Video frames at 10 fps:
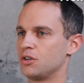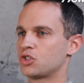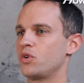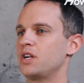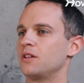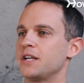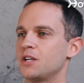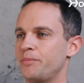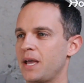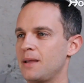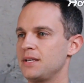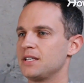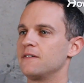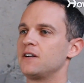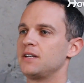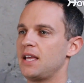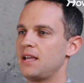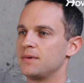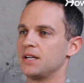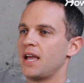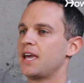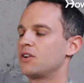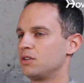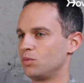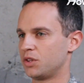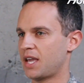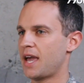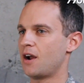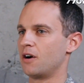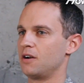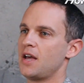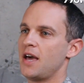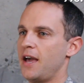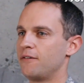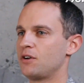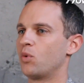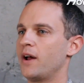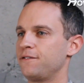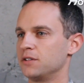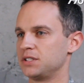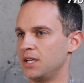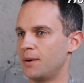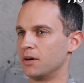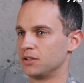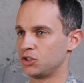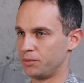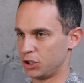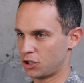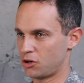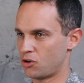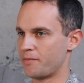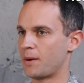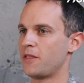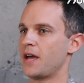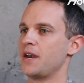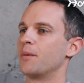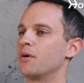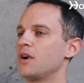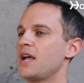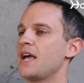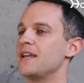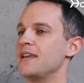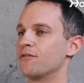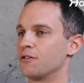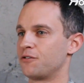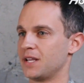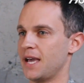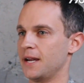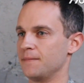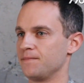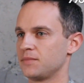Treat it like your baby, give it a name, and handle it with care. Every rifle is numbered, so be sure to remember that number and never forget it.